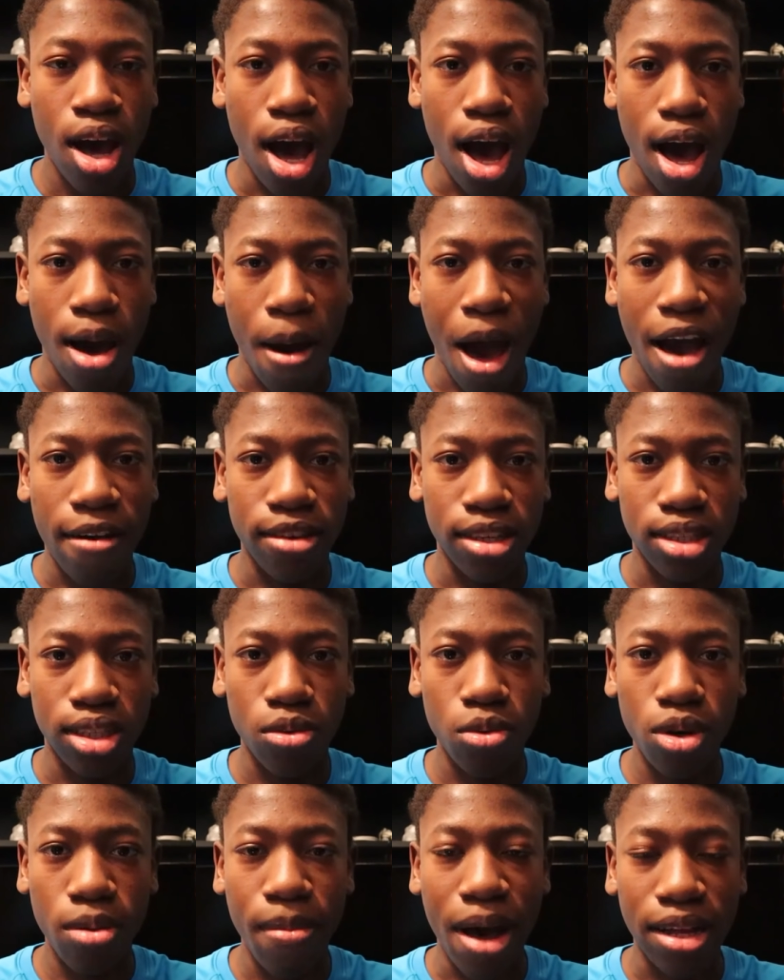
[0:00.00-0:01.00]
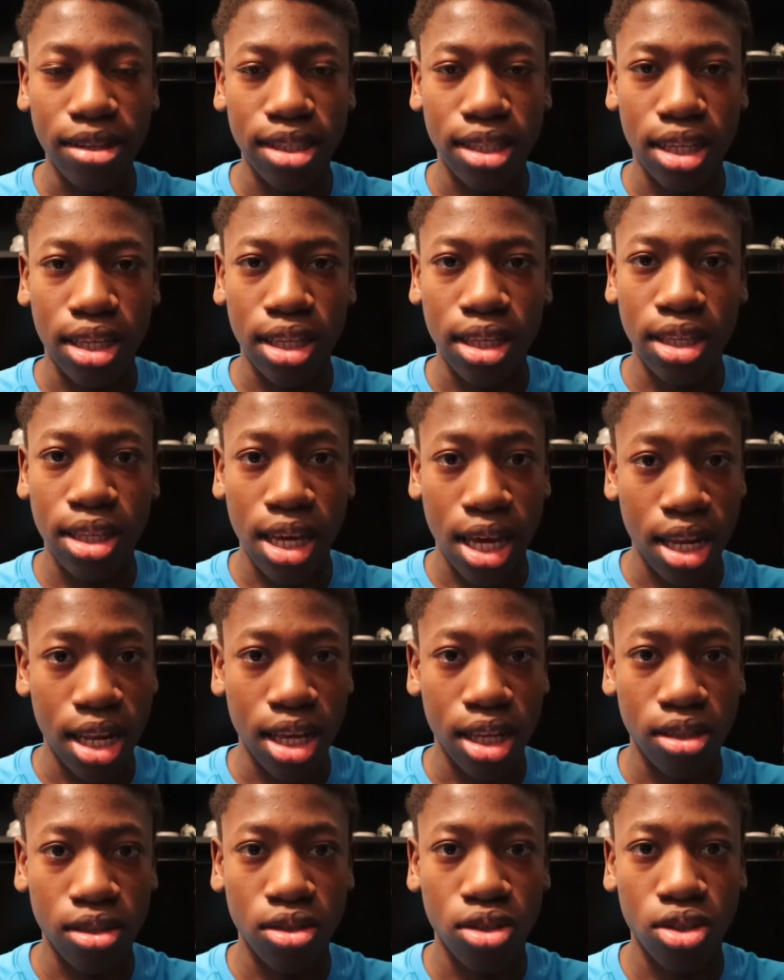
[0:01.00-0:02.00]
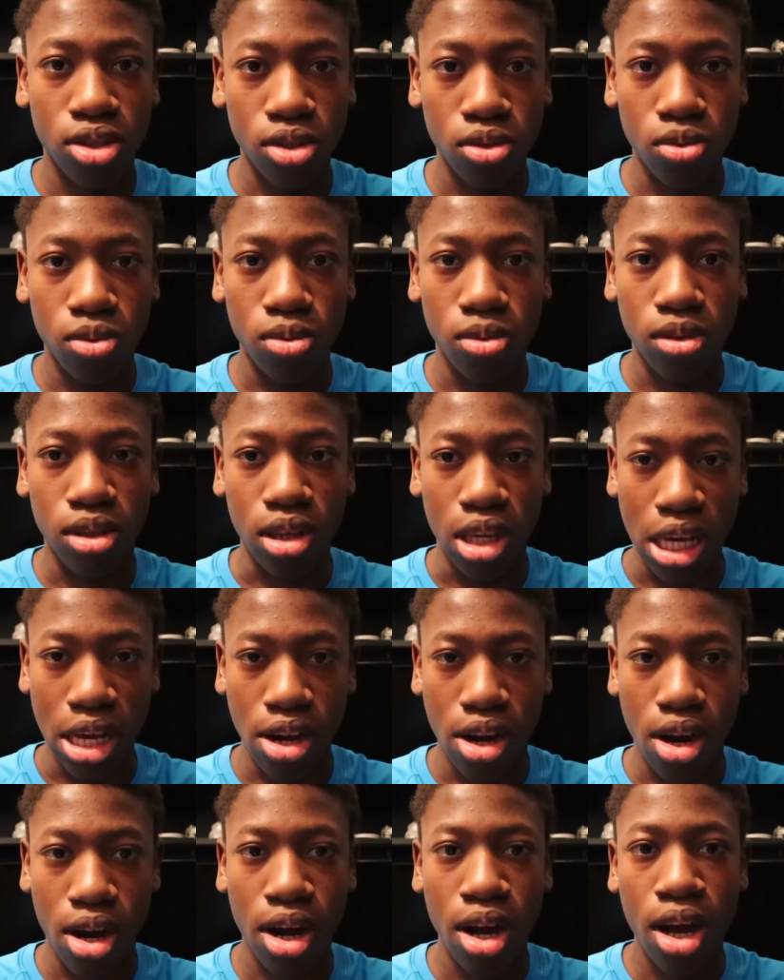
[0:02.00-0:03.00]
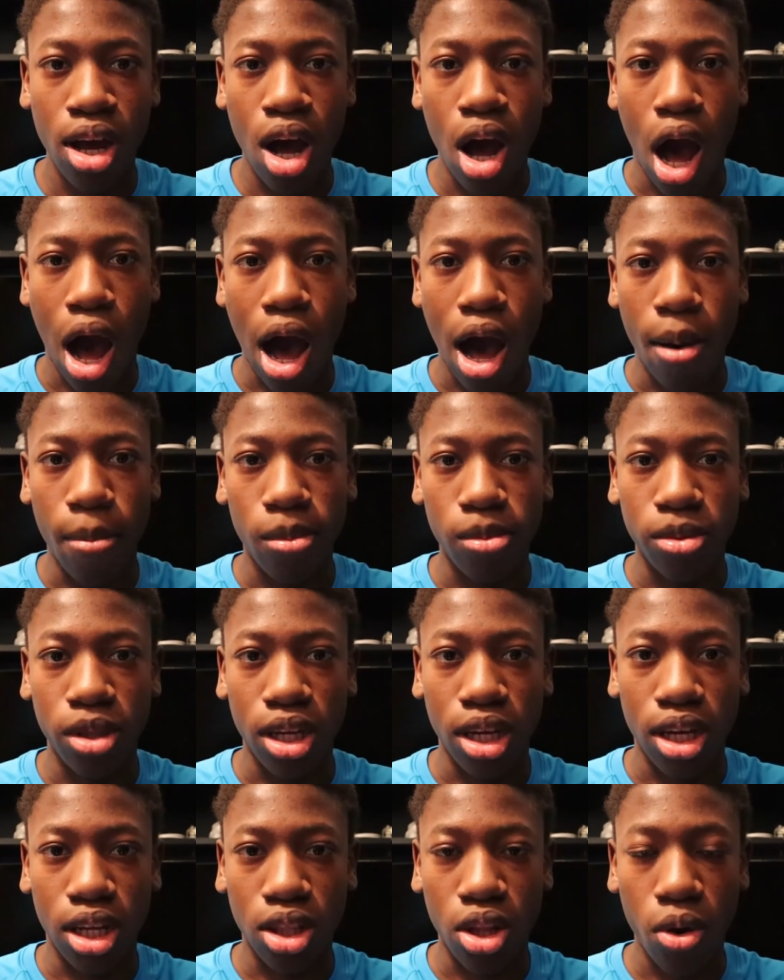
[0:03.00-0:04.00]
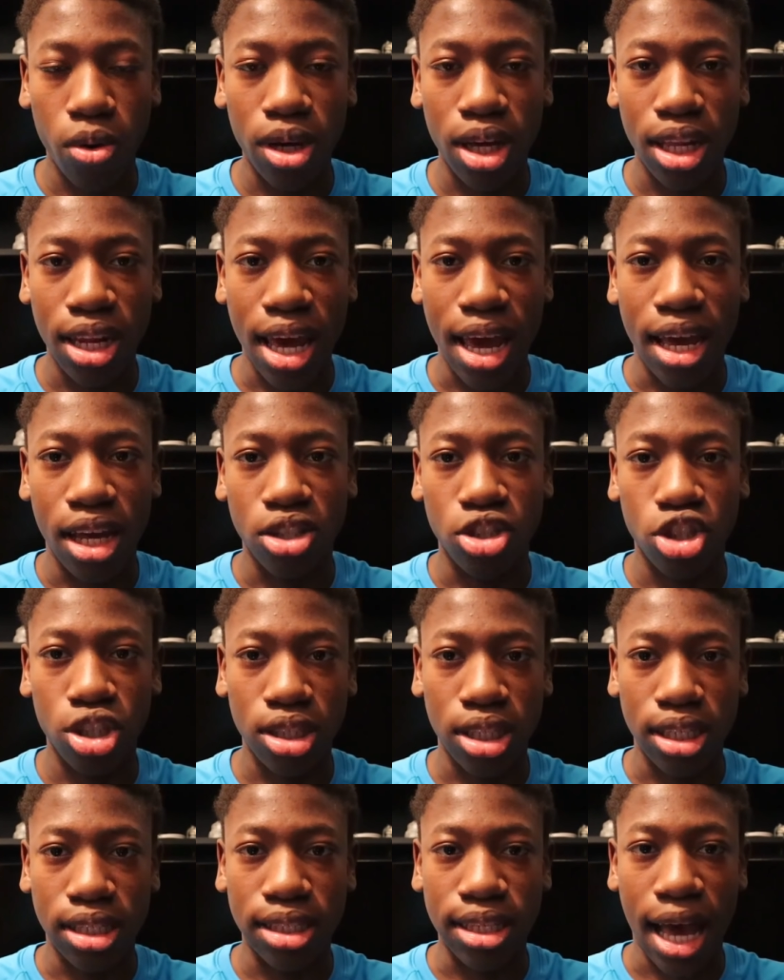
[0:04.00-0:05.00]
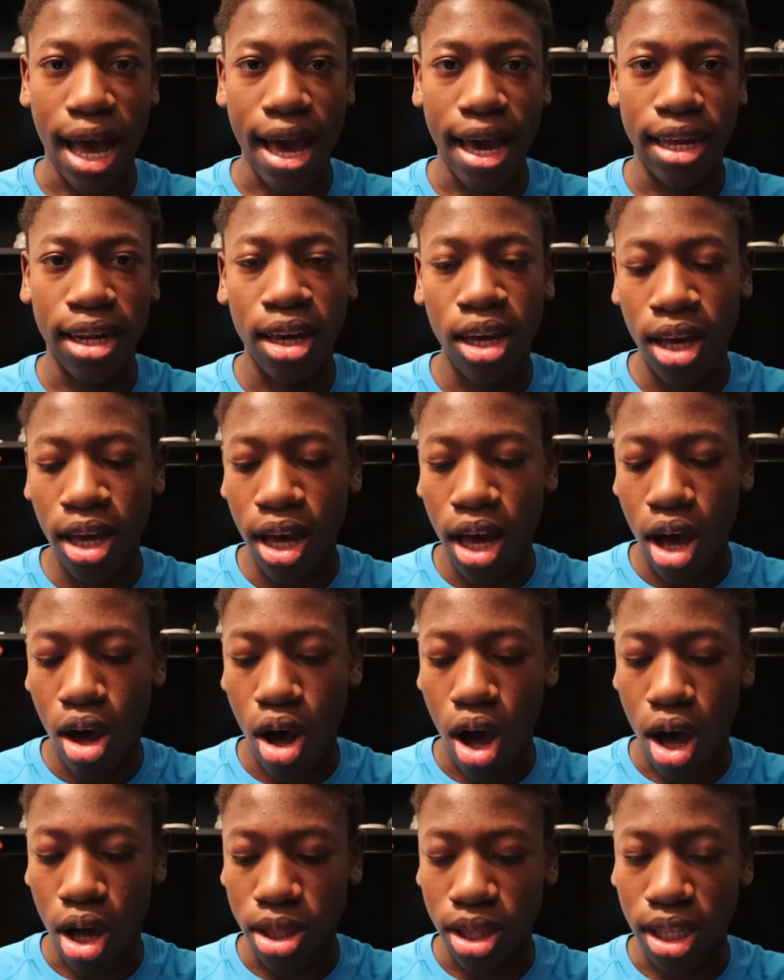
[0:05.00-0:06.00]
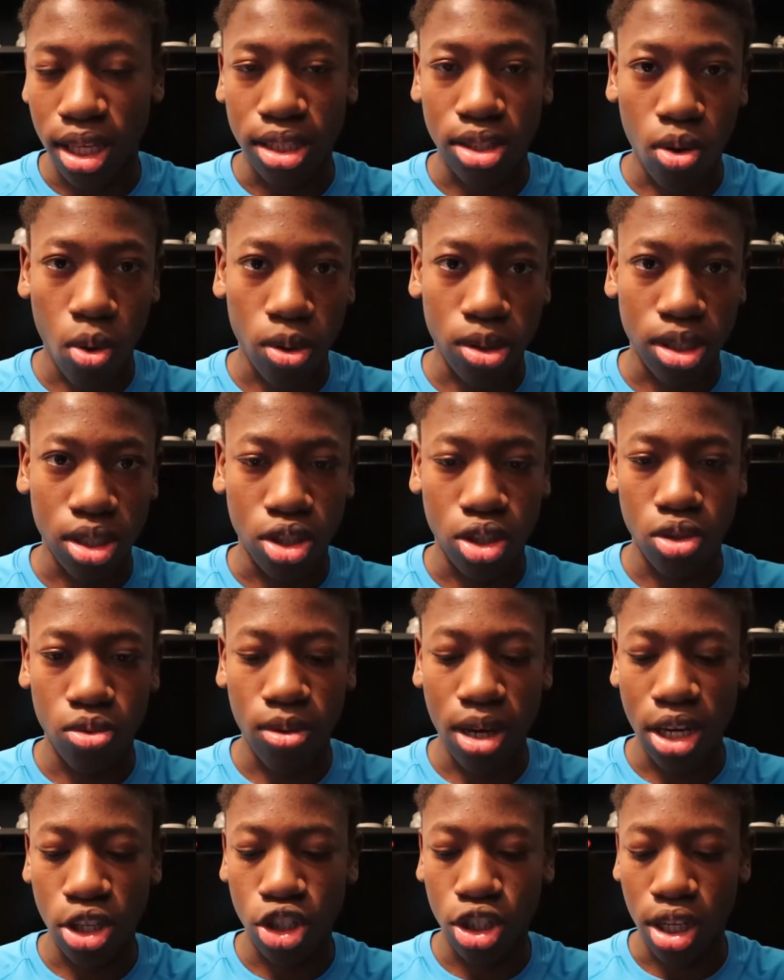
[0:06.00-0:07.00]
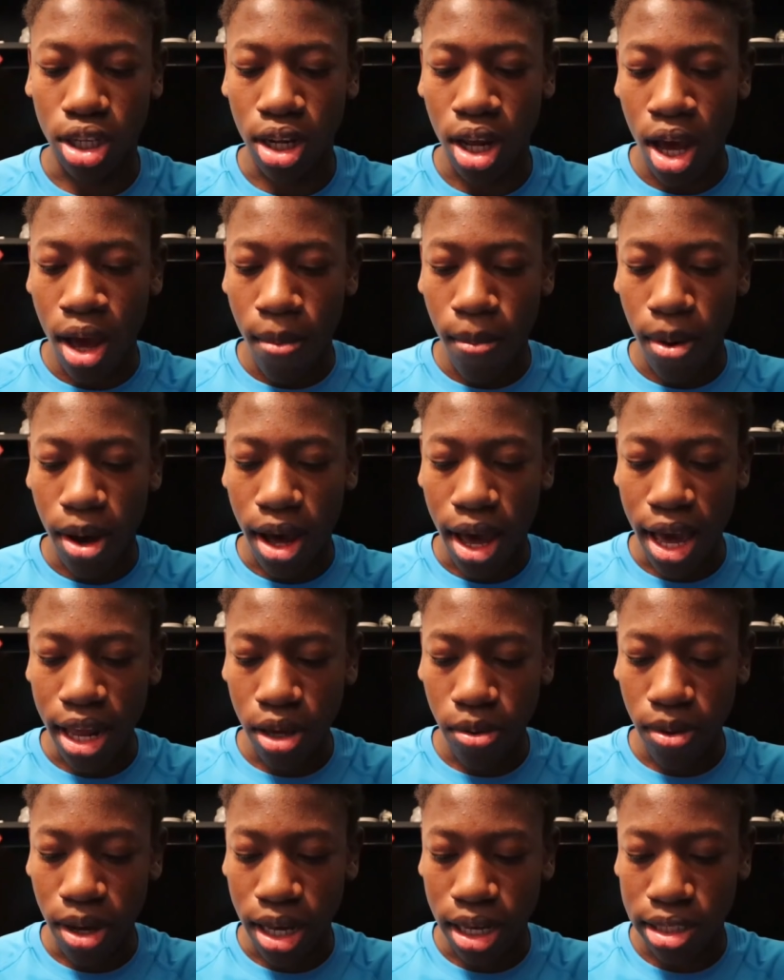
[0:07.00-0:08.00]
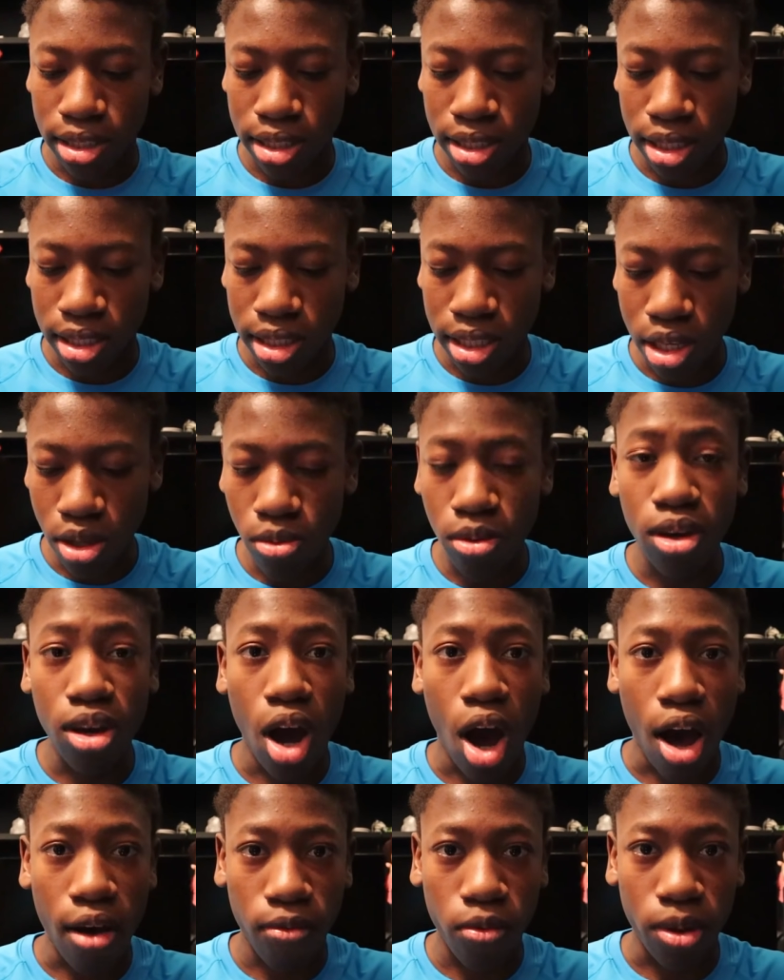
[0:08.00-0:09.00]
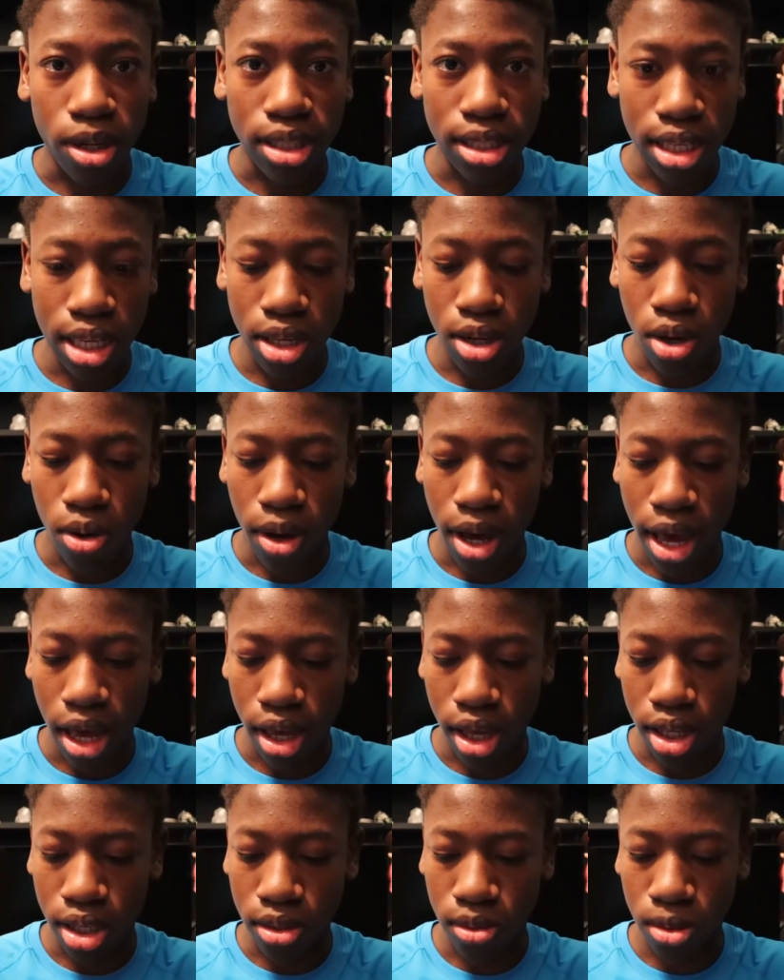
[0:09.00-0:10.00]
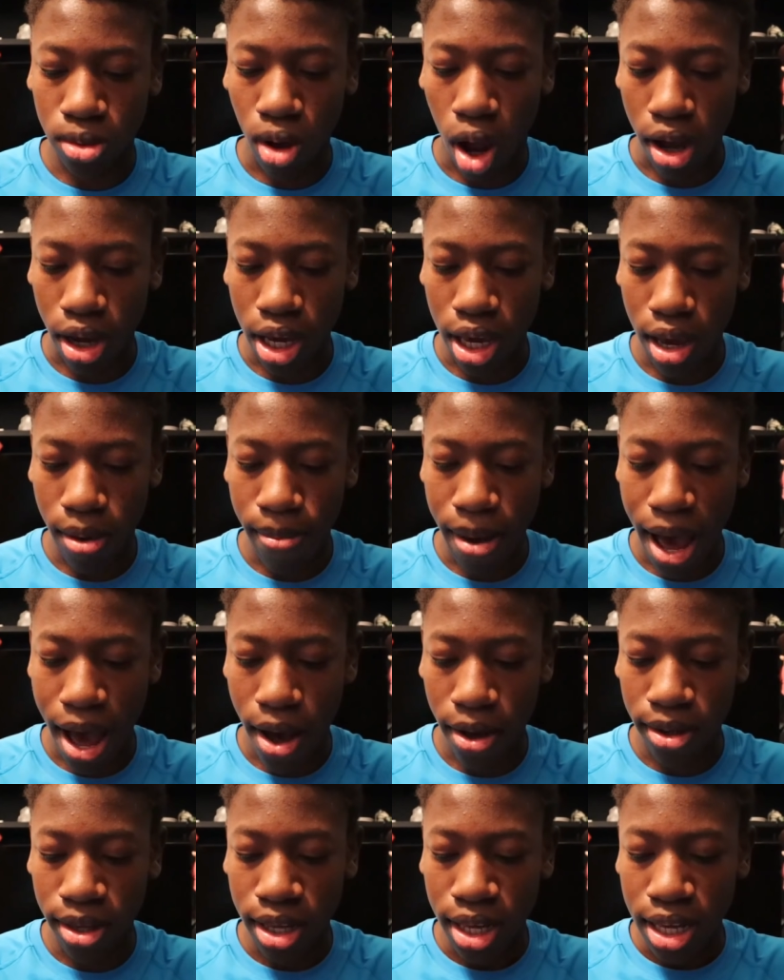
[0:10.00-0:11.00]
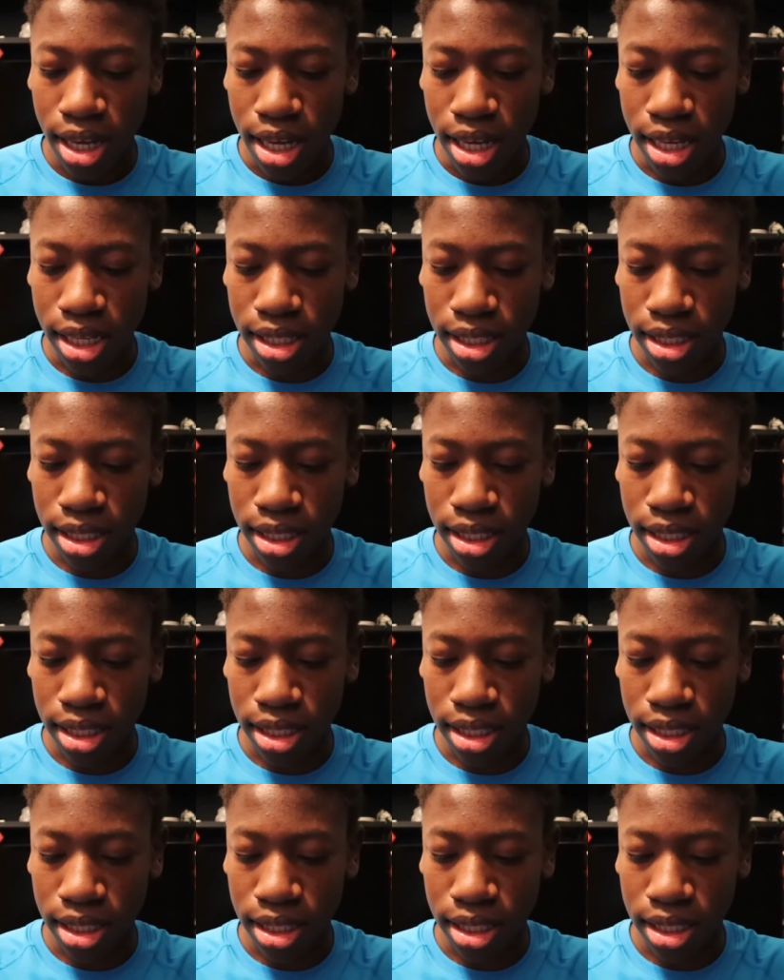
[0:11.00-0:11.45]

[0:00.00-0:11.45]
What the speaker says: Obviously, we're about to get in soon here, the Logan and Chili side on this whole situation. But anyways, continuing off what Tito is talking about, he